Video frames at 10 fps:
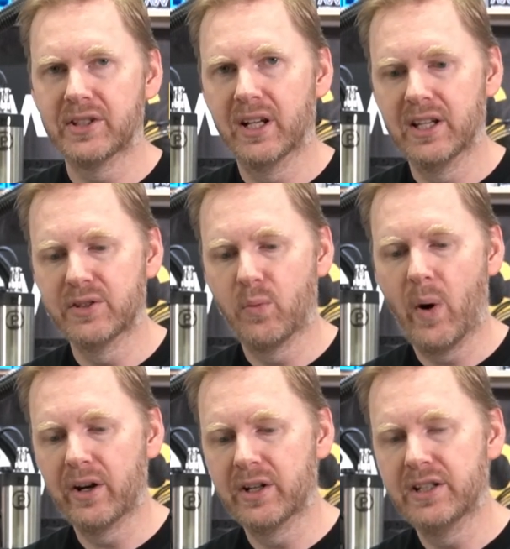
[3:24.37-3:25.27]
is
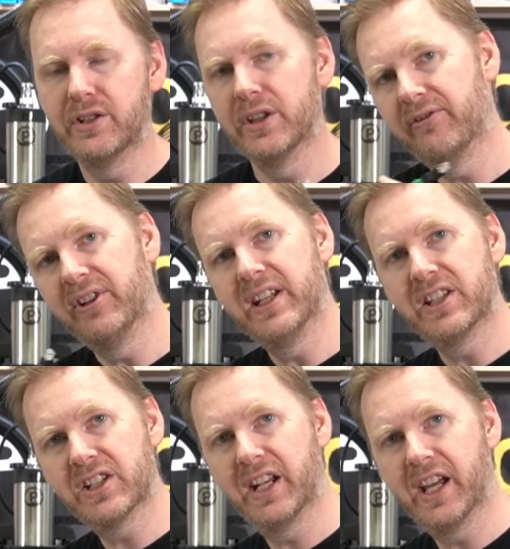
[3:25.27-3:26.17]
wired into the
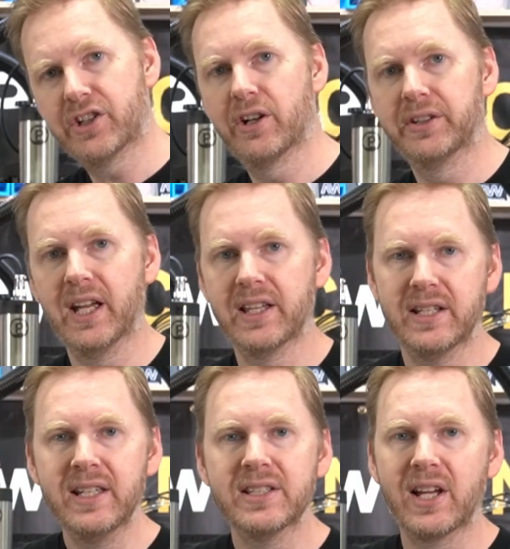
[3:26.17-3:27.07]
Phoenix connection on the
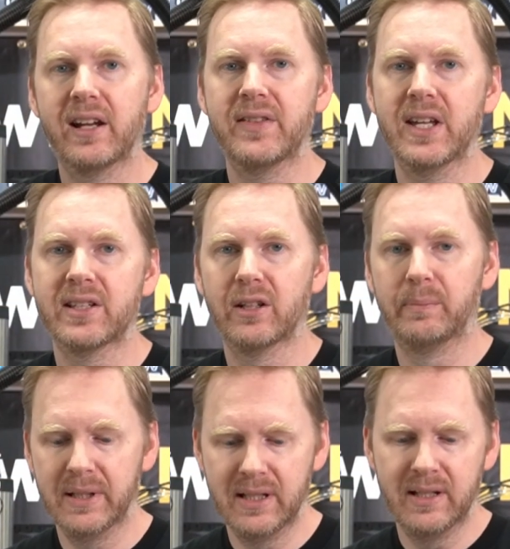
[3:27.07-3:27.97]
inside of the S L
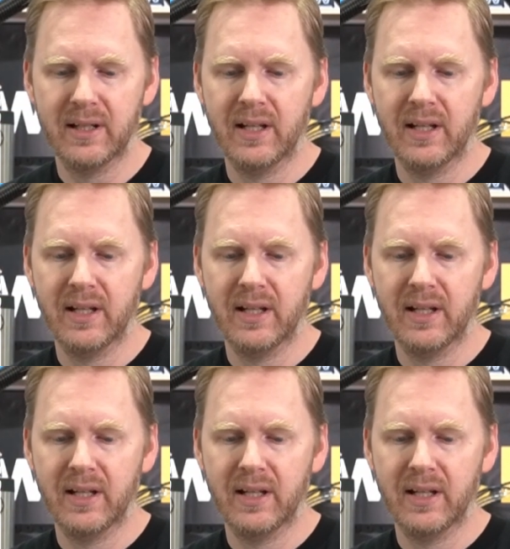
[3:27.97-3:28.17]
B,